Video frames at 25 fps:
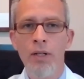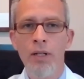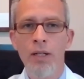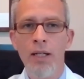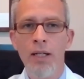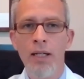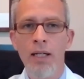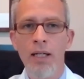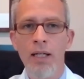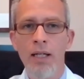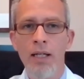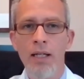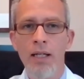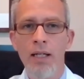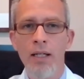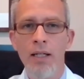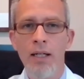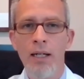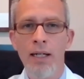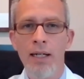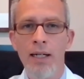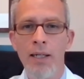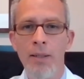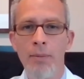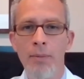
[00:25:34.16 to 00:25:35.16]
the
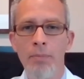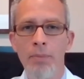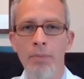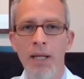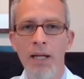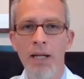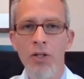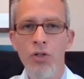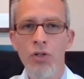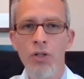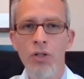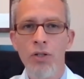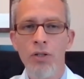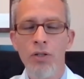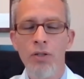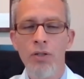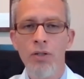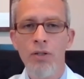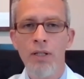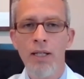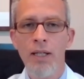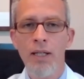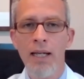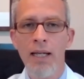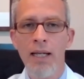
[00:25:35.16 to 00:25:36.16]
patient
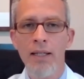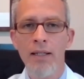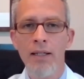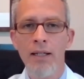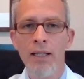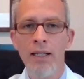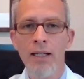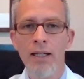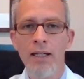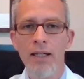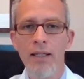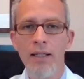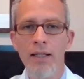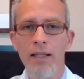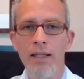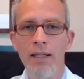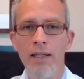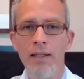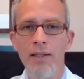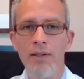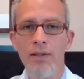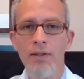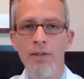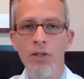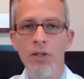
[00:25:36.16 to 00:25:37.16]
that
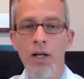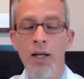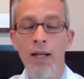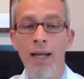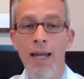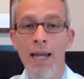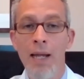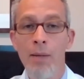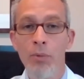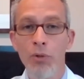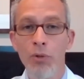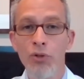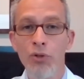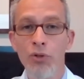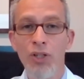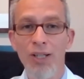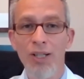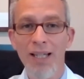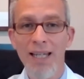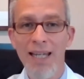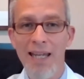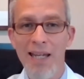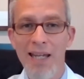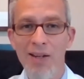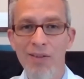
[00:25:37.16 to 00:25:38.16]
is unable to
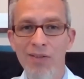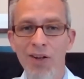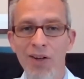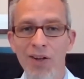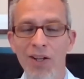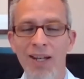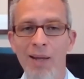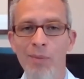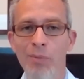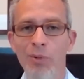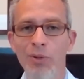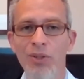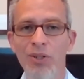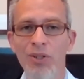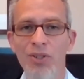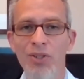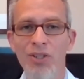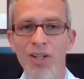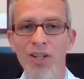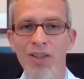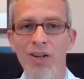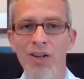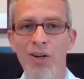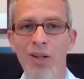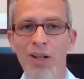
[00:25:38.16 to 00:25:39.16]
leave, unable to
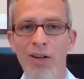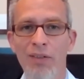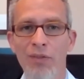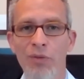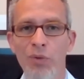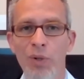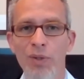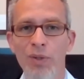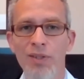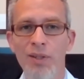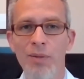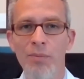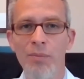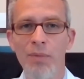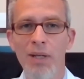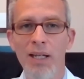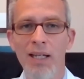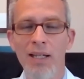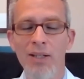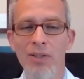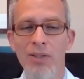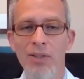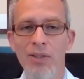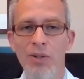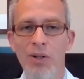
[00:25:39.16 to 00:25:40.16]
see their loved ones in
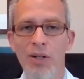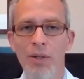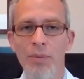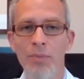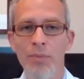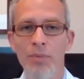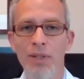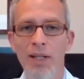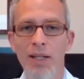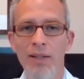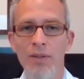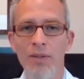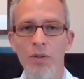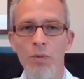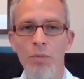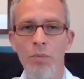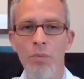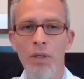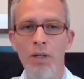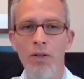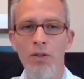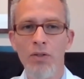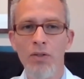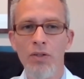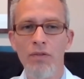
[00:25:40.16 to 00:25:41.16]
many circumstances
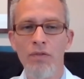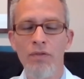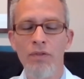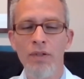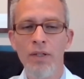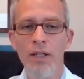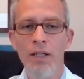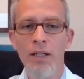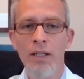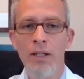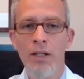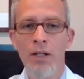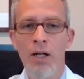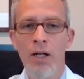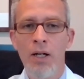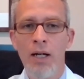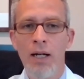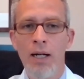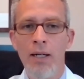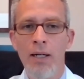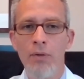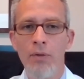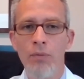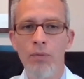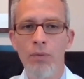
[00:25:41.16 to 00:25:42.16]
because of
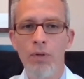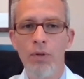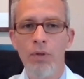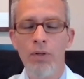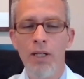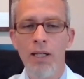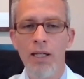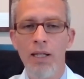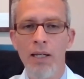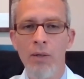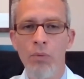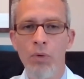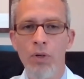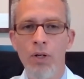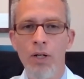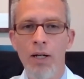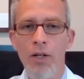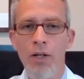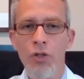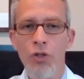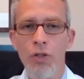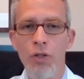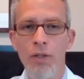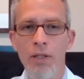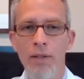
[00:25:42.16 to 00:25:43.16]
the
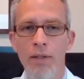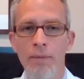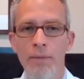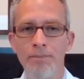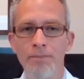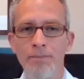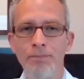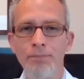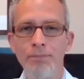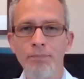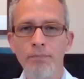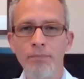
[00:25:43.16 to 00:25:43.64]
reduction in